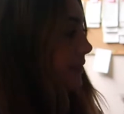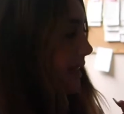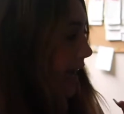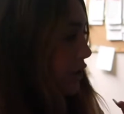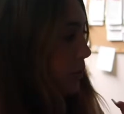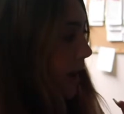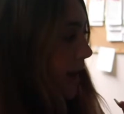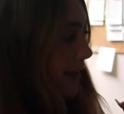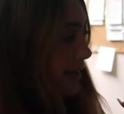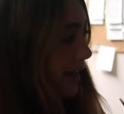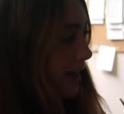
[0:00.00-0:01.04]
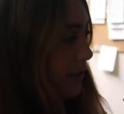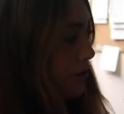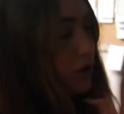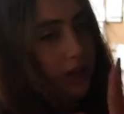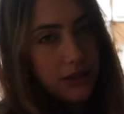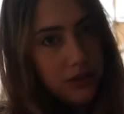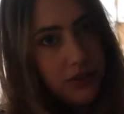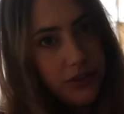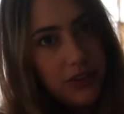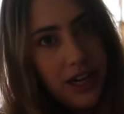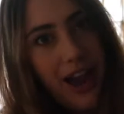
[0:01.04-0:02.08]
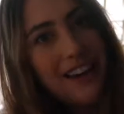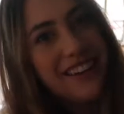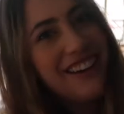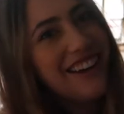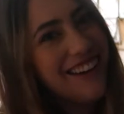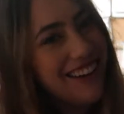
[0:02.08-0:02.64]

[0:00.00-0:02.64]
that's why it says 2059.